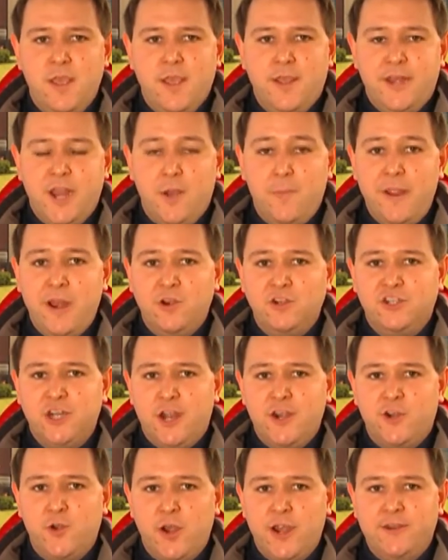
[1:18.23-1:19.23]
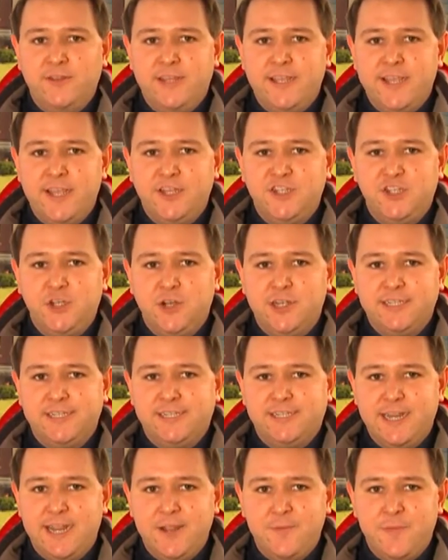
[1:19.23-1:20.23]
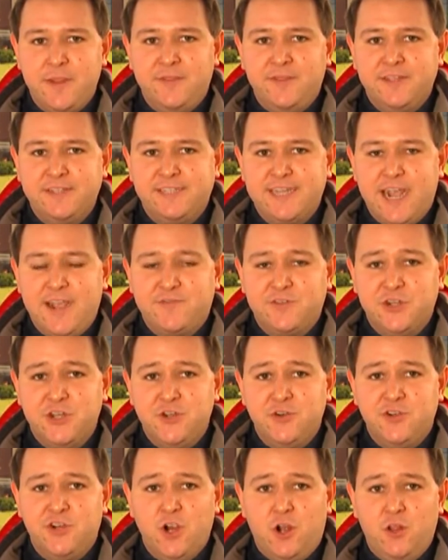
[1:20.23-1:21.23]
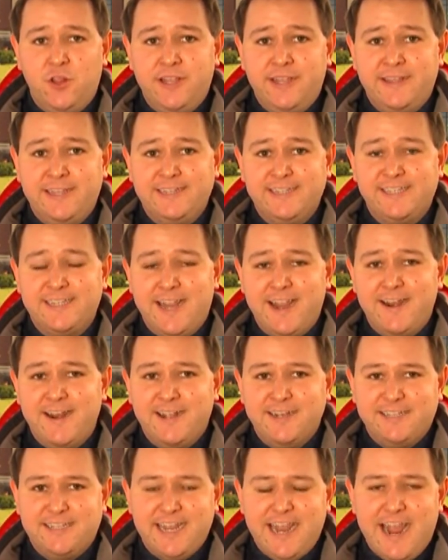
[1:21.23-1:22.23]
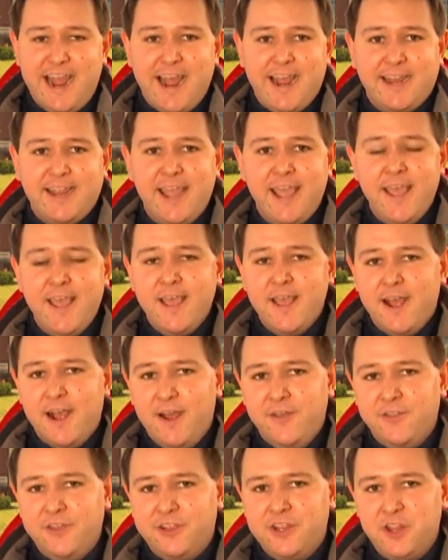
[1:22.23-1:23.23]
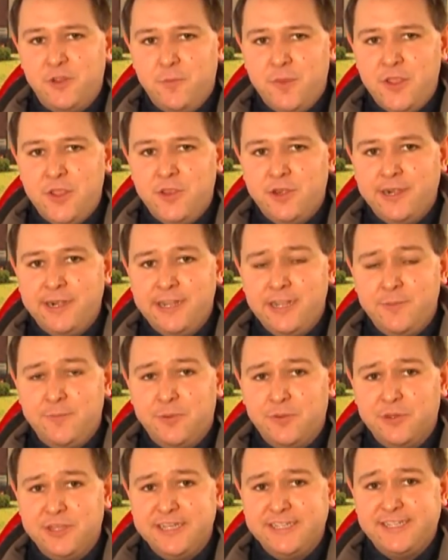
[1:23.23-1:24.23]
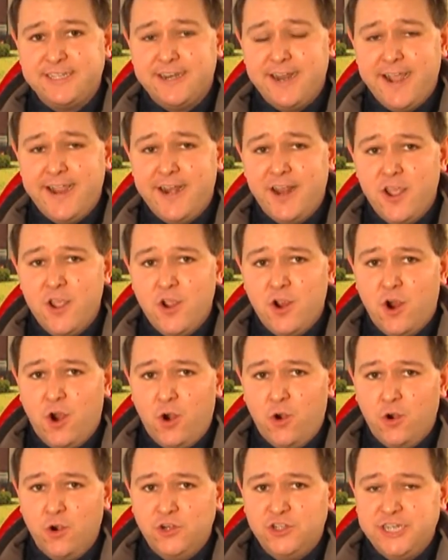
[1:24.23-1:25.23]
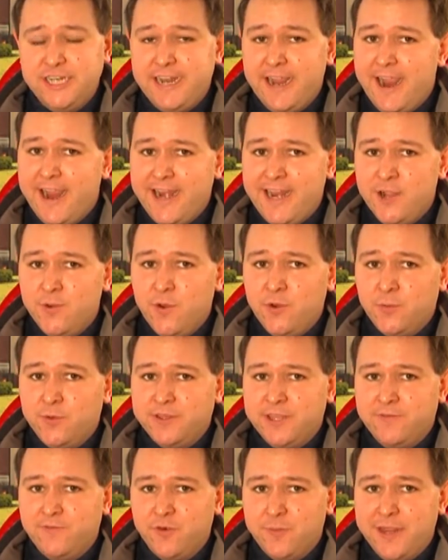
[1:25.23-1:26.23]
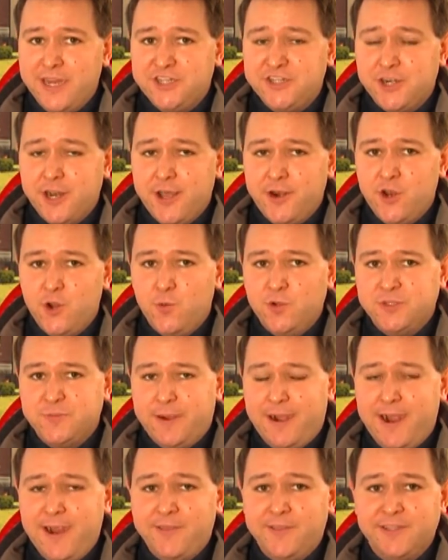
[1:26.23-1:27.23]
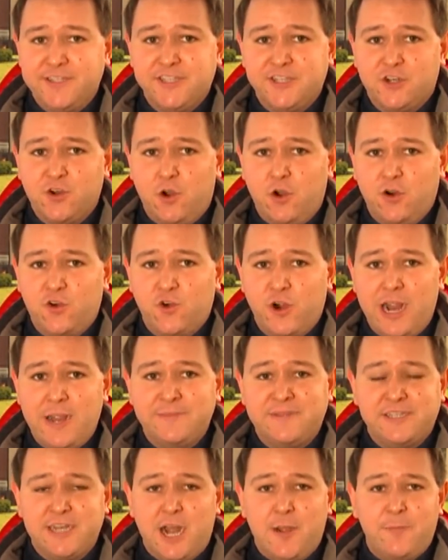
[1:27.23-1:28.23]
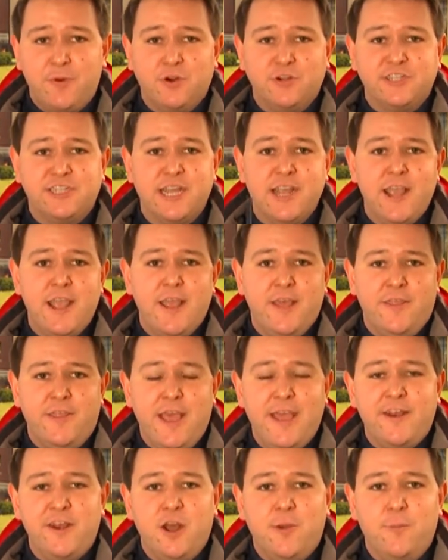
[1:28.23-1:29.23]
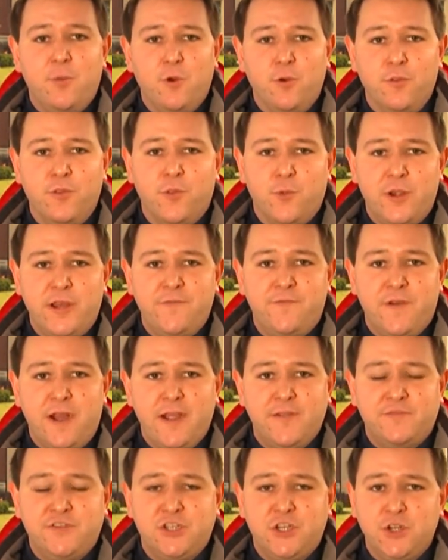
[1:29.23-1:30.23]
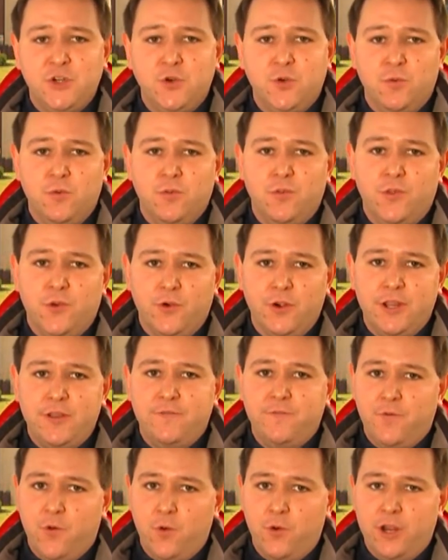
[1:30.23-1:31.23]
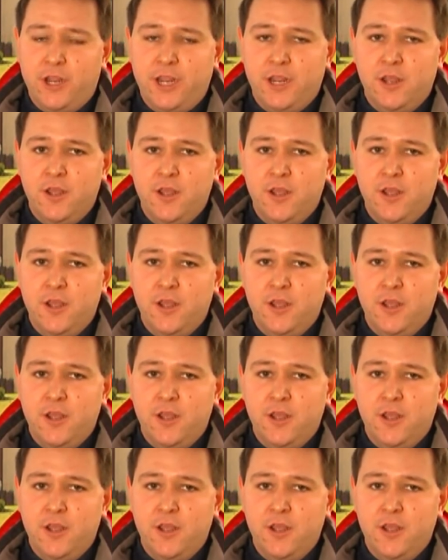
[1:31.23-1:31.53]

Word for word: Now, Mayor John Cranley issued a statement this afternoon calling this an attack on the community. Police tonight are urging anyone with information on who was behind this to call Crime Stoppers. That number, three five two, three oh four oh.